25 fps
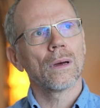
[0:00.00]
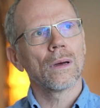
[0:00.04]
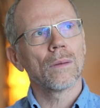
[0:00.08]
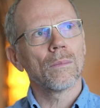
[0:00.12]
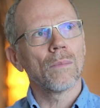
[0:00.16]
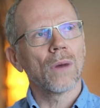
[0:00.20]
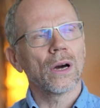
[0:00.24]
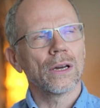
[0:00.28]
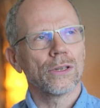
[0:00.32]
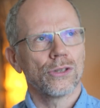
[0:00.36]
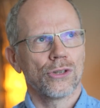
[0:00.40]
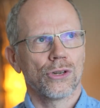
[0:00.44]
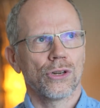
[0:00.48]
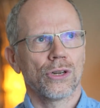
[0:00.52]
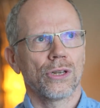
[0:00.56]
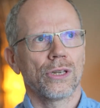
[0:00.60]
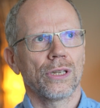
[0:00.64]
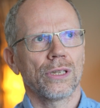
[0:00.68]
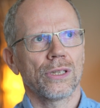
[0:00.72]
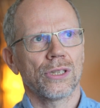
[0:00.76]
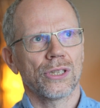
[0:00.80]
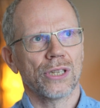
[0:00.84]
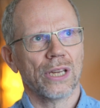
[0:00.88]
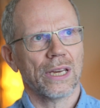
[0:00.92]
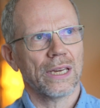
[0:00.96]
my journey
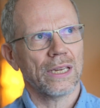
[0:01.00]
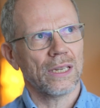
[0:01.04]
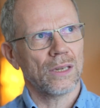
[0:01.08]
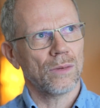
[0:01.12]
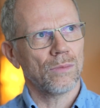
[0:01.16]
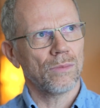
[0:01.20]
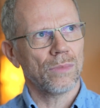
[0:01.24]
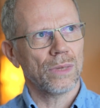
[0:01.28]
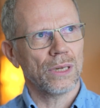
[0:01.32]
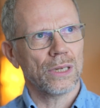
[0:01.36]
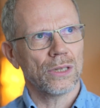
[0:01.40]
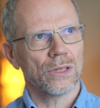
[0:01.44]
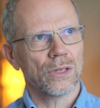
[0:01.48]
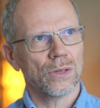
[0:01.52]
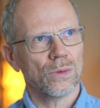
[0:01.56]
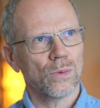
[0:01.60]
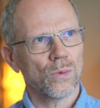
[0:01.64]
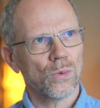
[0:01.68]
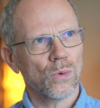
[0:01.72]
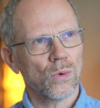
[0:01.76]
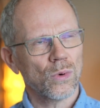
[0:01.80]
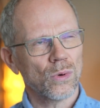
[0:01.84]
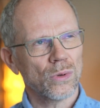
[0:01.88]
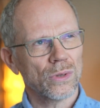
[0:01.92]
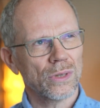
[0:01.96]
has taken me
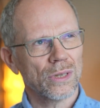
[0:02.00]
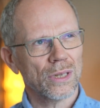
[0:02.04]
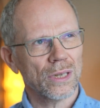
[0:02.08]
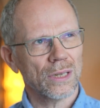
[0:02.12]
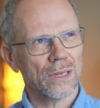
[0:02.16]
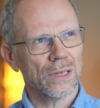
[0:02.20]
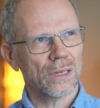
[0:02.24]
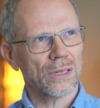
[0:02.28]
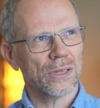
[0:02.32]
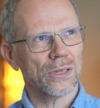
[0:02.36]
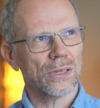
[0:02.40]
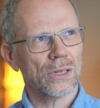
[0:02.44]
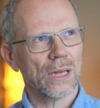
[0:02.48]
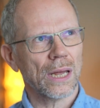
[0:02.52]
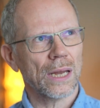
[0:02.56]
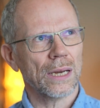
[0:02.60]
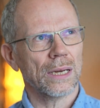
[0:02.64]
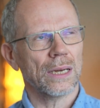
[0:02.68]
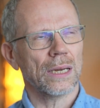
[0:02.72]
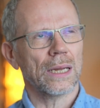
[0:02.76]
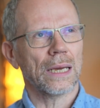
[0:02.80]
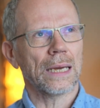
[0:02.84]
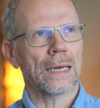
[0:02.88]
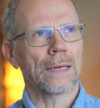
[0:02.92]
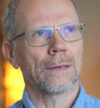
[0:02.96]
towards
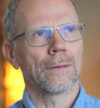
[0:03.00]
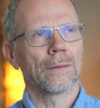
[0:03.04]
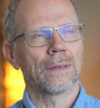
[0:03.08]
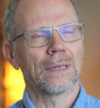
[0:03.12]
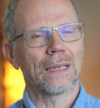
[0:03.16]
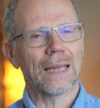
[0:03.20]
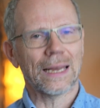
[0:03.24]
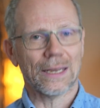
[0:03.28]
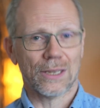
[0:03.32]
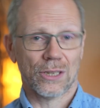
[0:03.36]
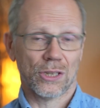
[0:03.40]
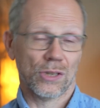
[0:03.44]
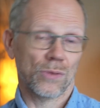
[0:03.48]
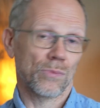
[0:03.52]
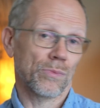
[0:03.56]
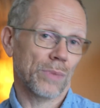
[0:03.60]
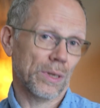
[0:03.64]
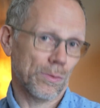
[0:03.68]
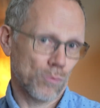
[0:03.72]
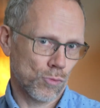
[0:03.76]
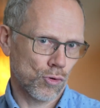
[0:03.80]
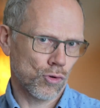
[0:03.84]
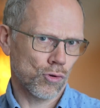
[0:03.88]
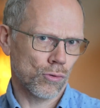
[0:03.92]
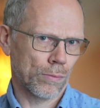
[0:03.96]
understanding less can be
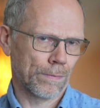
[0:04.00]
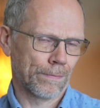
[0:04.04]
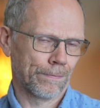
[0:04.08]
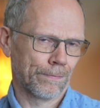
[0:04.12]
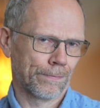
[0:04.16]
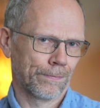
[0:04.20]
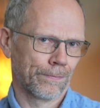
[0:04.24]
more.